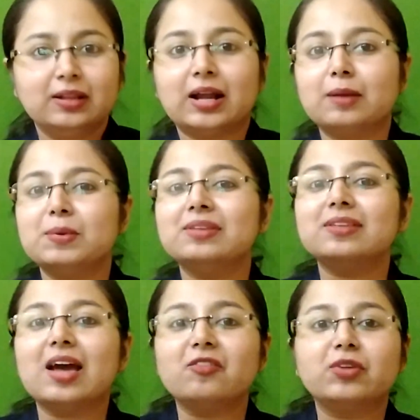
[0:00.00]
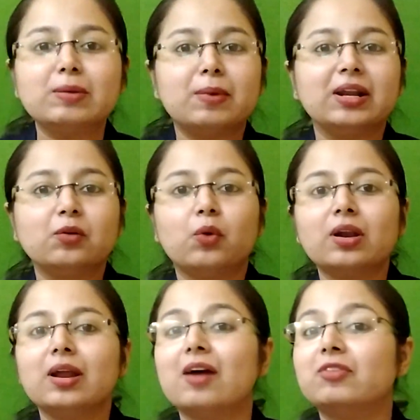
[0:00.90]
That means everybody
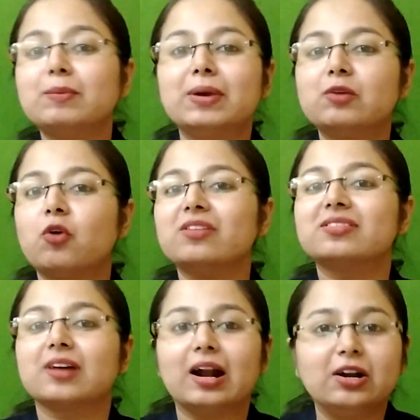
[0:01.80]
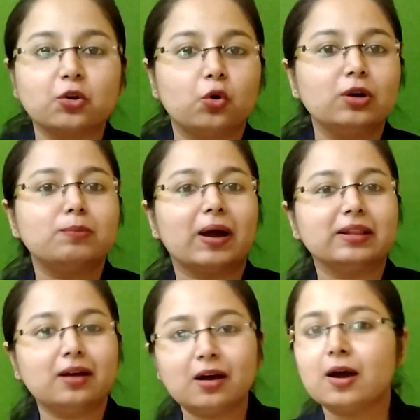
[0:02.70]
was controlled by
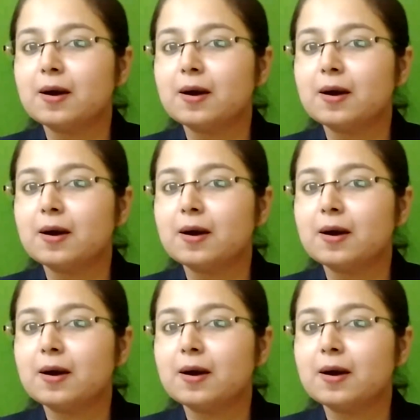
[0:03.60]
the